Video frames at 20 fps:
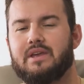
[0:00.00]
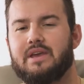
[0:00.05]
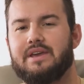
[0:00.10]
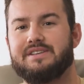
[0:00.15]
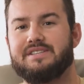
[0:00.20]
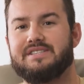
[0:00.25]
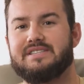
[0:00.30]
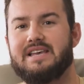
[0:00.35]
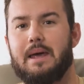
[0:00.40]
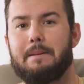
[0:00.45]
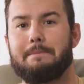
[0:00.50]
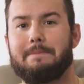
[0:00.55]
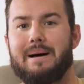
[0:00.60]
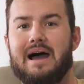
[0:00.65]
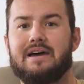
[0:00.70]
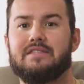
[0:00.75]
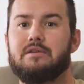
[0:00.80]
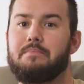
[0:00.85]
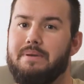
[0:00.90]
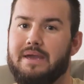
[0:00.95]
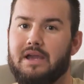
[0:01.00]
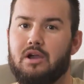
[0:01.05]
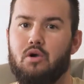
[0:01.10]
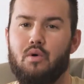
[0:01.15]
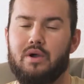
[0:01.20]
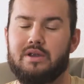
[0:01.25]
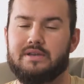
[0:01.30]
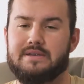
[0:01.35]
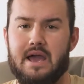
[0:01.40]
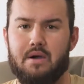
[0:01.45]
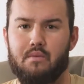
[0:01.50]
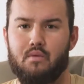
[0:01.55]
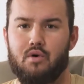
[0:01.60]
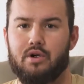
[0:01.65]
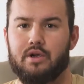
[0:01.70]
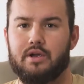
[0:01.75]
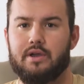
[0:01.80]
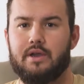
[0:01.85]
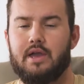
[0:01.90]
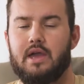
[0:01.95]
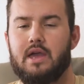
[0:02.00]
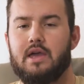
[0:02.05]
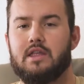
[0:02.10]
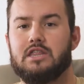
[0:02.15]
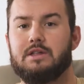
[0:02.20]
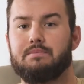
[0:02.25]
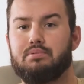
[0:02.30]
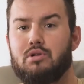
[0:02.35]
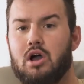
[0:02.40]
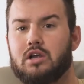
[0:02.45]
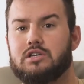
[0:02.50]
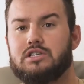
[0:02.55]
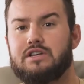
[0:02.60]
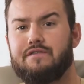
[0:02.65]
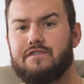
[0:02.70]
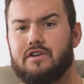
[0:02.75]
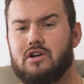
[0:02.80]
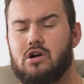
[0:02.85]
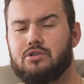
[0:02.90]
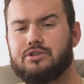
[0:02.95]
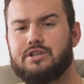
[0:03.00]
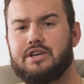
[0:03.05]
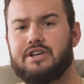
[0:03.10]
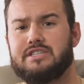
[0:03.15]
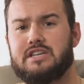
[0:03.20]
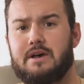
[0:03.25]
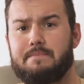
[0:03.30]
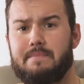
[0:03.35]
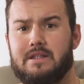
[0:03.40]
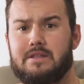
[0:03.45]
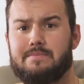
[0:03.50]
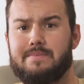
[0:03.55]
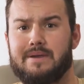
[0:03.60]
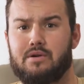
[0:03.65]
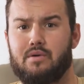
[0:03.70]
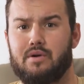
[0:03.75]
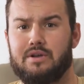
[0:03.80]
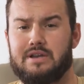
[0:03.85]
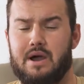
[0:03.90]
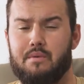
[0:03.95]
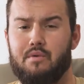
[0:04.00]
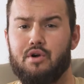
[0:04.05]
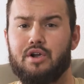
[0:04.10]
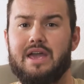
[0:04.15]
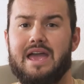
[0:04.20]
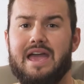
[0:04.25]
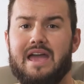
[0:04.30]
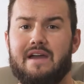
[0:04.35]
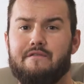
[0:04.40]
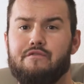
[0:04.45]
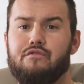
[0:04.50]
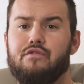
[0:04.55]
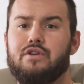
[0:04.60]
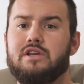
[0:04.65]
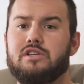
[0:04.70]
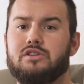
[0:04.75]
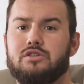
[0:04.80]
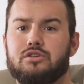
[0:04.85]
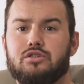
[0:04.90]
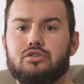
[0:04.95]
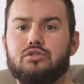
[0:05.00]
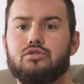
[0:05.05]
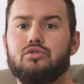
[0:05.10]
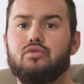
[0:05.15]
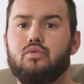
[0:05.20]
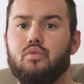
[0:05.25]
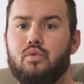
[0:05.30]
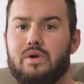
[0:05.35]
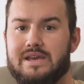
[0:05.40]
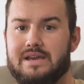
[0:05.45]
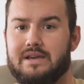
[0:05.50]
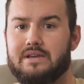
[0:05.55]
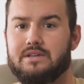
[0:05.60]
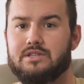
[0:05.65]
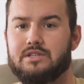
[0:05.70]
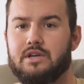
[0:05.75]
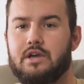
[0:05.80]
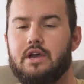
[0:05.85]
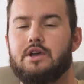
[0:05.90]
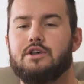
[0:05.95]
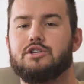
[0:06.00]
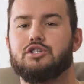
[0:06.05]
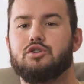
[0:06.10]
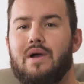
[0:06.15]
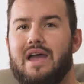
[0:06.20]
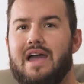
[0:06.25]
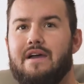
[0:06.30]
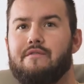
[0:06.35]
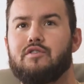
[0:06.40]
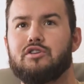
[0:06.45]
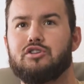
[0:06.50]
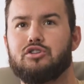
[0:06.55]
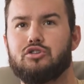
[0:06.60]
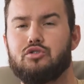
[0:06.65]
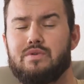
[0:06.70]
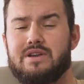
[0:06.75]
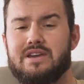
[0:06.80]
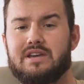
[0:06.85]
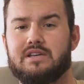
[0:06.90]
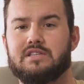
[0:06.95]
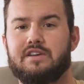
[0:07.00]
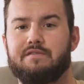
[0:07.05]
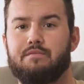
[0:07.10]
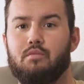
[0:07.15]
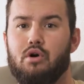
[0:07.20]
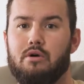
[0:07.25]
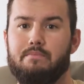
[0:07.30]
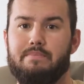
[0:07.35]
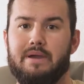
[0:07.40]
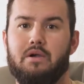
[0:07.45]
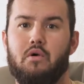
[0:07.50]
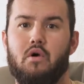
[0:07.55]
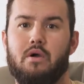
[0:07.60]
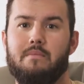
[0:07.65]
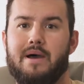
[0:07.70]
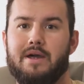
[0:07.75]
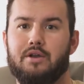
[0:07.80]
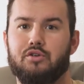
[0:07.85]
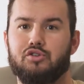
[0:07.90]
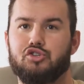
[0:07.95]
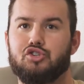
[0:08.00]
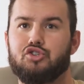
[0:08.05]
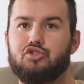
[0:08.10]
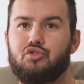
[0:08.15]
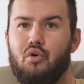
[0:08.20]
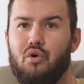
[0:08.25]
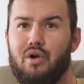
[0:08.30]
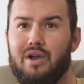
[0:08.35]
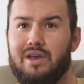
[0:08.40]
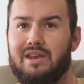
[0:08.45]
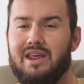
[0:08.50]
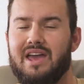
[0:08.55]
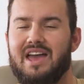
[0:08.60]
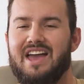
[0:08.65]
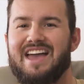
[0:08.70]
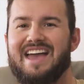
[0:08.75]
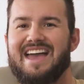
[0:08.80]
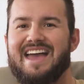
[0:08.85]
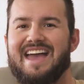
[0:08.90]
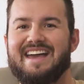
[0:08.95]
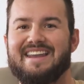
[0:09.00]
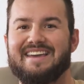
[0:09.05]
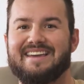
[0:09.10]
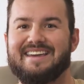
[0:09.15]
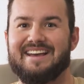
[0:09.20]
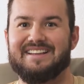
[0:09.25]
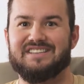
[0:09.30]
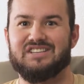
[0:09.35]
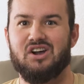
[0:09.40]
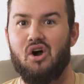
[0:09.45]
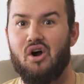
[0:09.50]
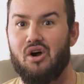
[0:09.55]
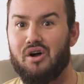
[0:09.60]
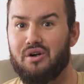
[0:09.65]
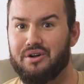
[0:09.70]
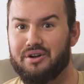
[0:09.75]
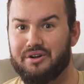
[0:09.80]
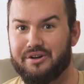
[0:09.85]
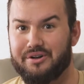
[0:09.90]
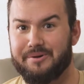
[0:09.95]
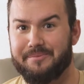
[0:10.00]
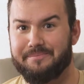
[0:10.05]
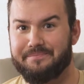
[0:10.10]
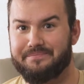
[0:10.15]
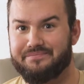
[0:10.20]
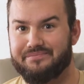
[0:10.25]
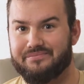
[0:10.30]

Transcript: is set by the Bitcoin network. The block difficulty is set by the Bitcoin network every 2 weeks. So every 2 weeks, if more Bitcoin miners join and it gets harder,